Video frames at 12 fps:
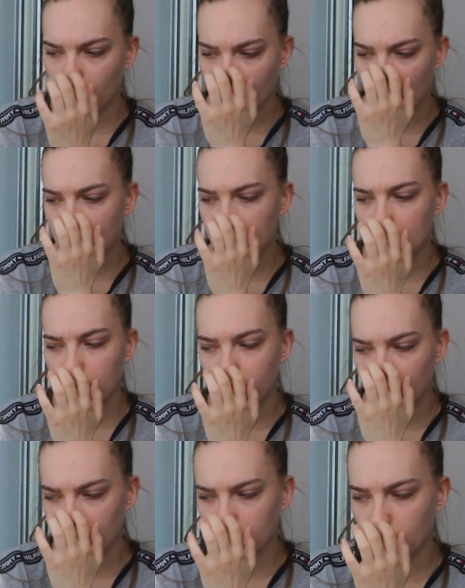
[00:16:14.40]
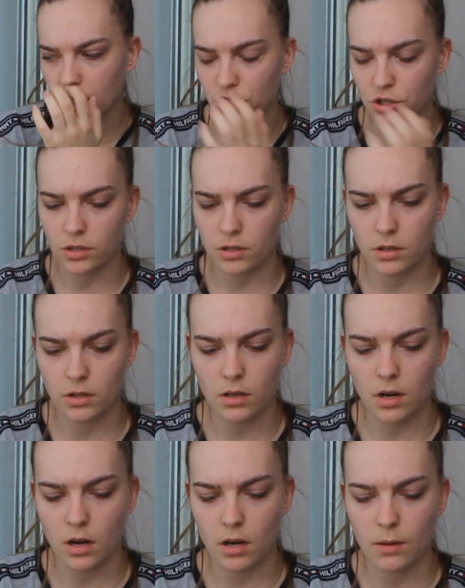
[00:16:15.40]
Maybe even mention
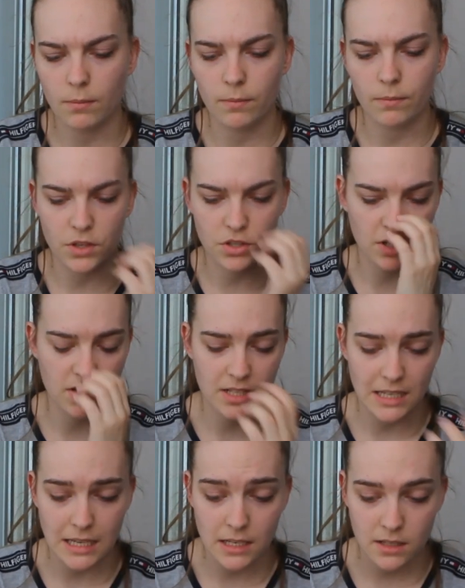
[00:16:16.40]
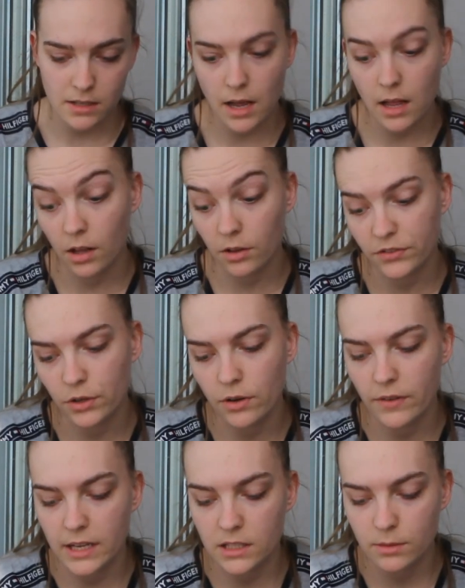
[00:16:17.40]
the susties. A lot of you
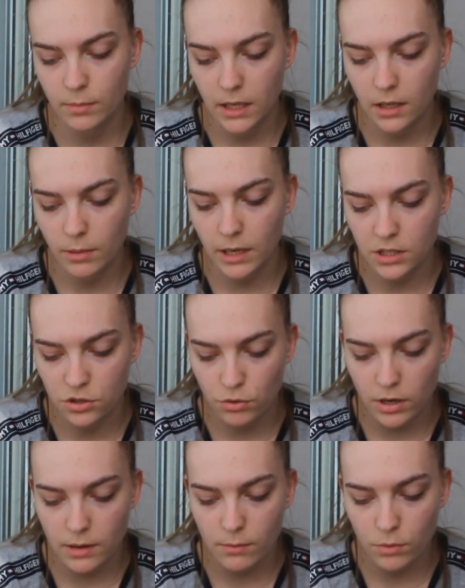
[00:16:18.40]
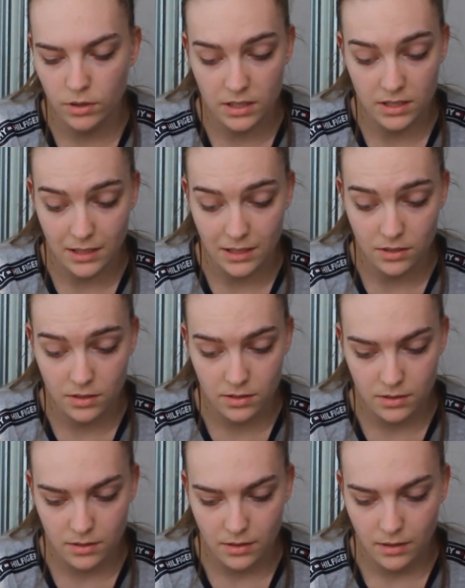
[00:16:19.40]
have asked me on my Instagram what this
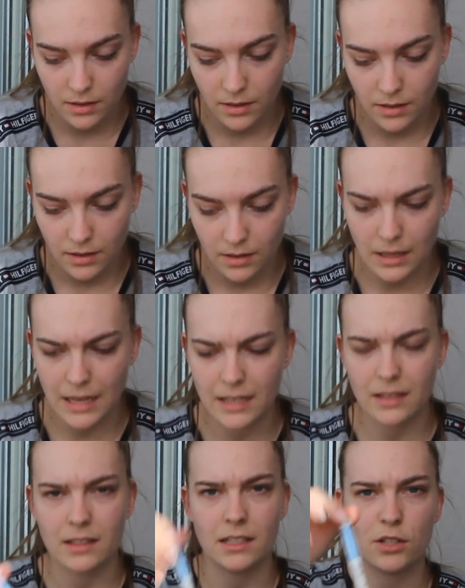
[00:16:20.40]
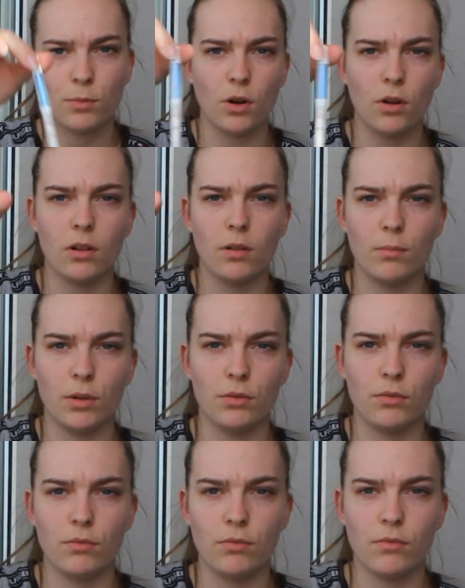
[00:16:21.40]
is, like these small
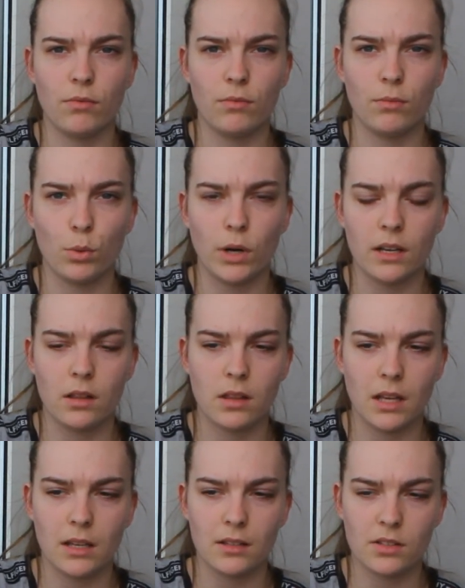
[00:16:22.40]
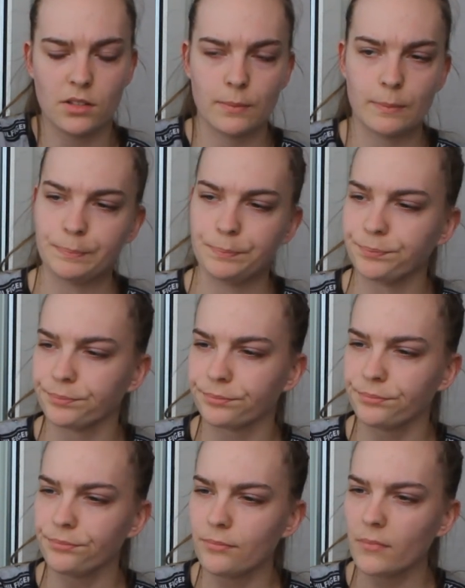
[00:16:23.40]
blue white things,
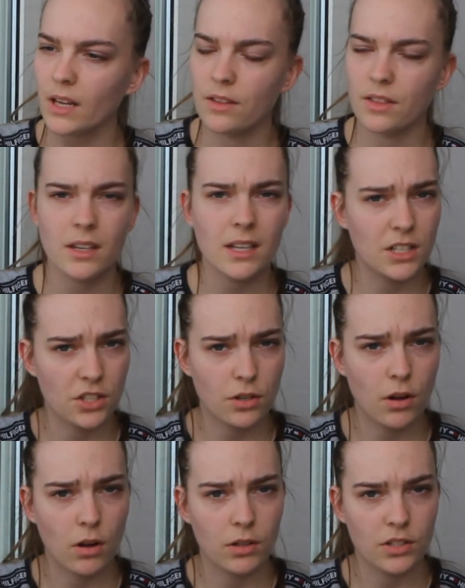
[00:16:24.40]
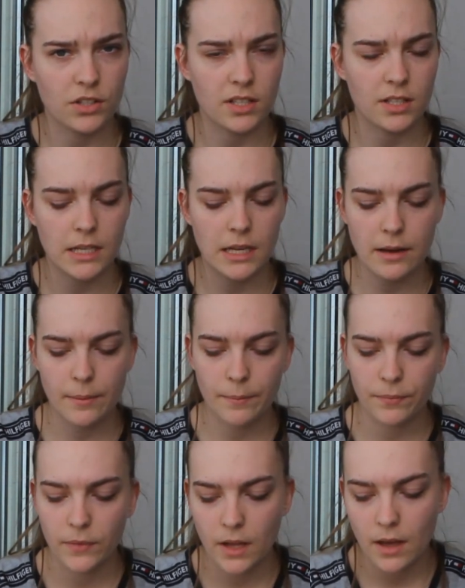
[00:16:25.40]
and it's called a sustie,
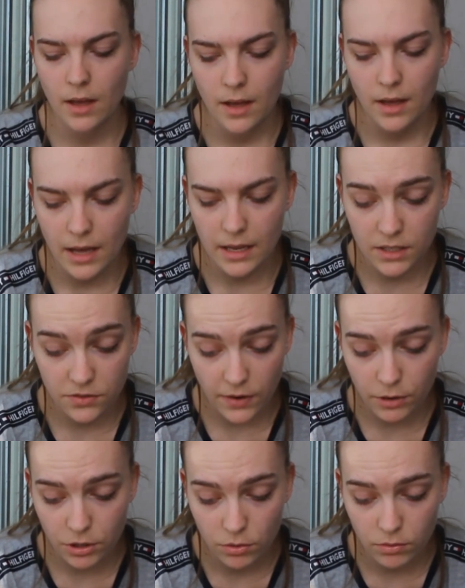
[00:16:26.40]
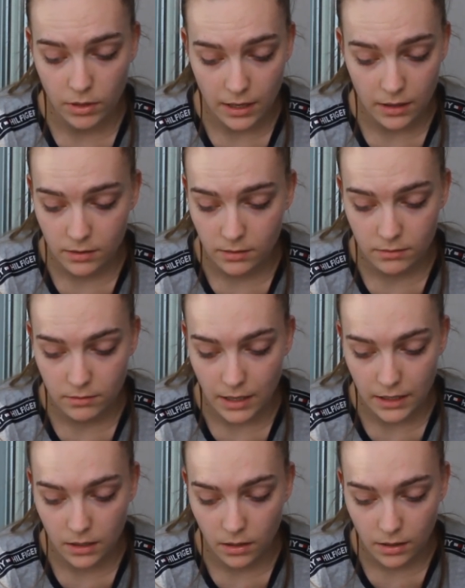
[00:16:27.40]
and it's very cool. I'll
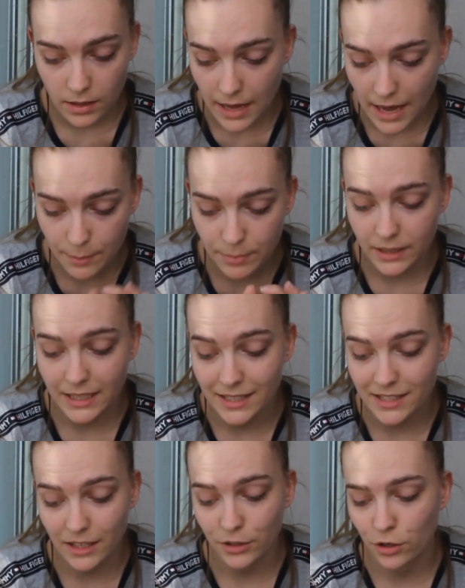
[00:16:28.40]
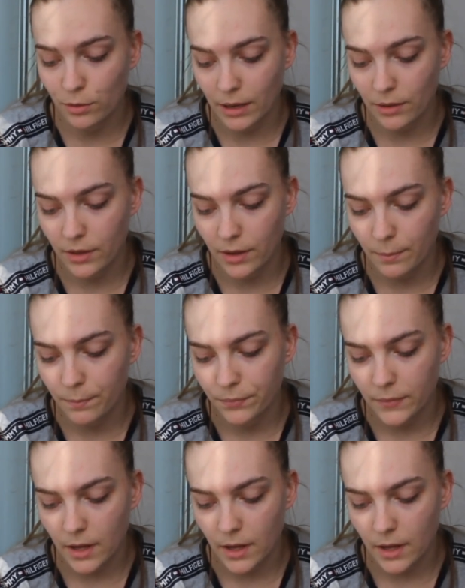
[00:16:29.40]
happily tell you about them